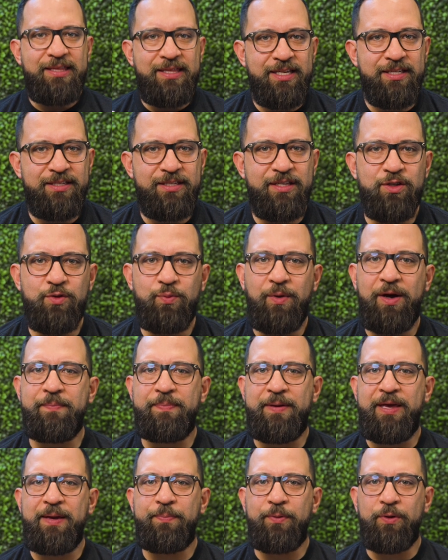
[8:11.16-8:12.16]
This is why
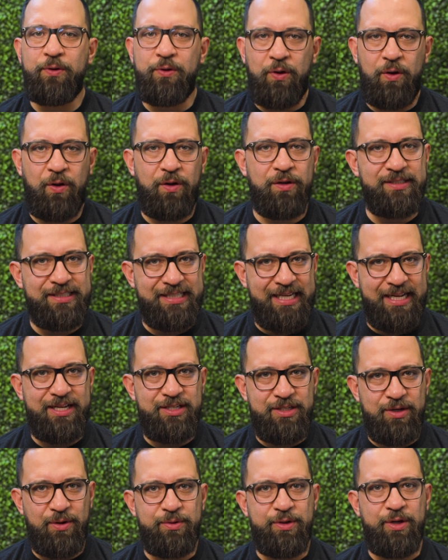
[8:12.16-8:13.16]
people call San
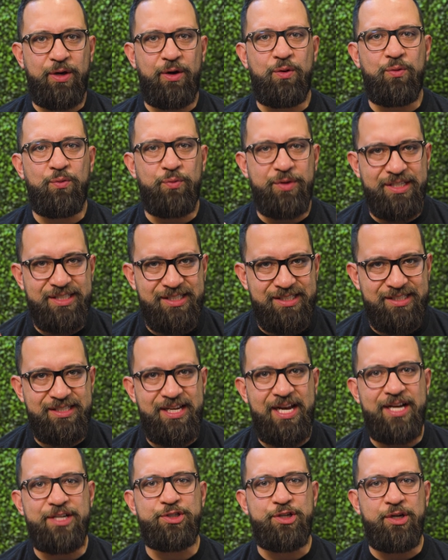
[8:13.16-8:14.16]
Antonio
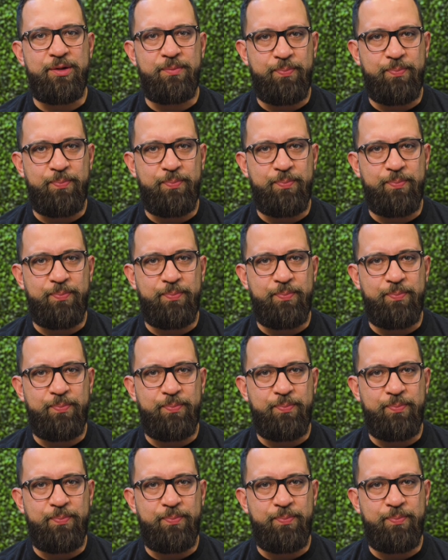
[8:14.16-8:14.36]
recession